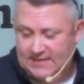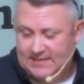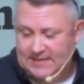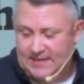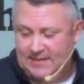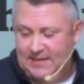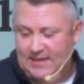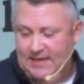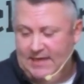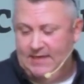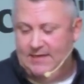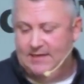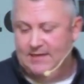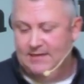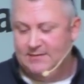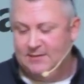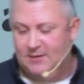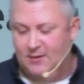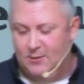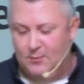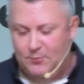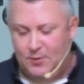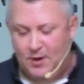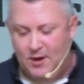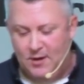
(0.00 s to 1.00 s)
I think he does it
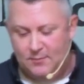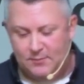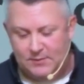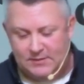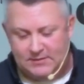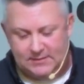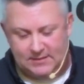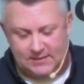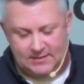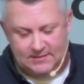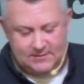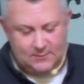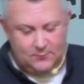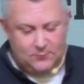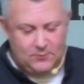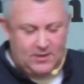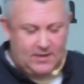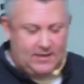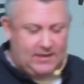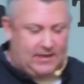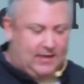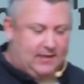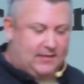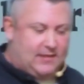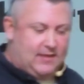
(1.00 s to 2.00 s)
on purpose. He doesn't want
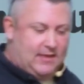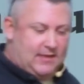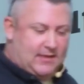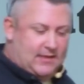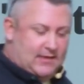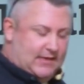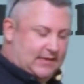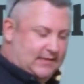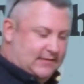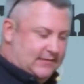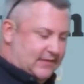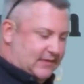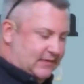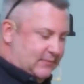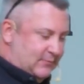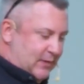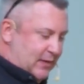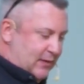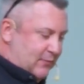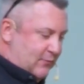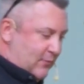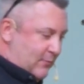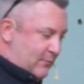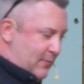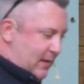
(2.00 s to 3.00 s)
anything that he says be
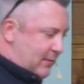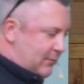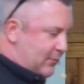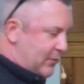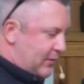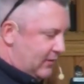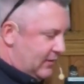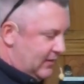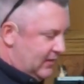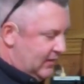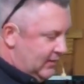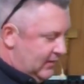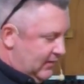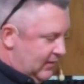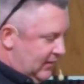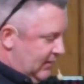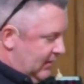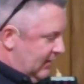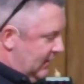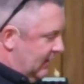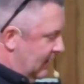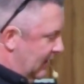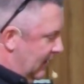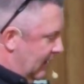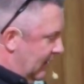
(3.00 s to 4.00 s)
remembered.
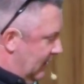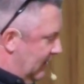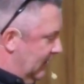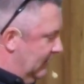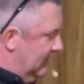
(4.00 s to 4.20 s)
Uh,